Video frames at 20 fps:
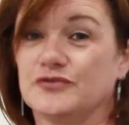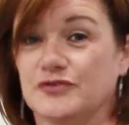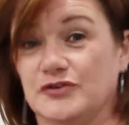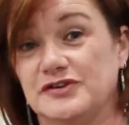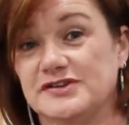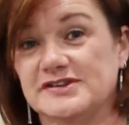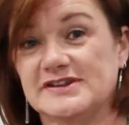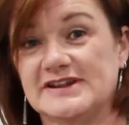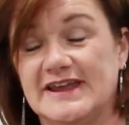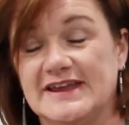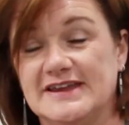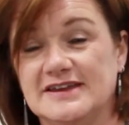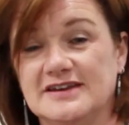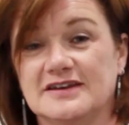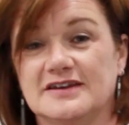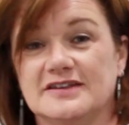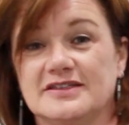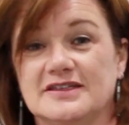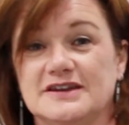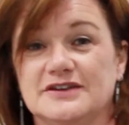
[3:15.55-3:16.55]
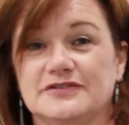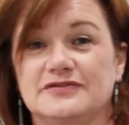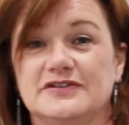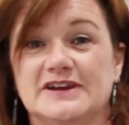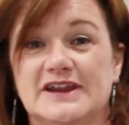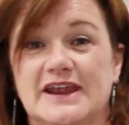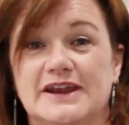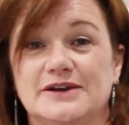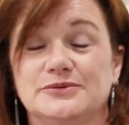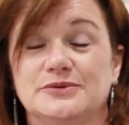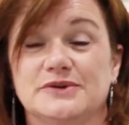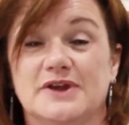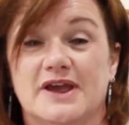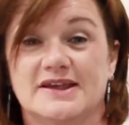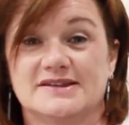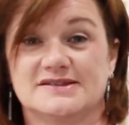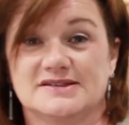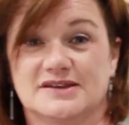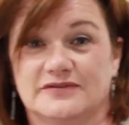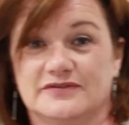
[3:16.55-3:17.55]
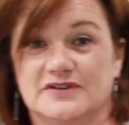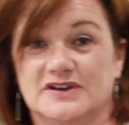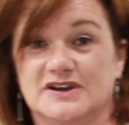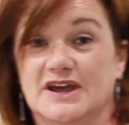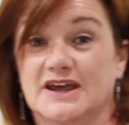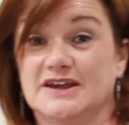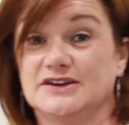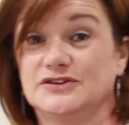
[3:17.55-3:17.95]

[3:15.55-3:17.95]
Firstly, that if a landlord has given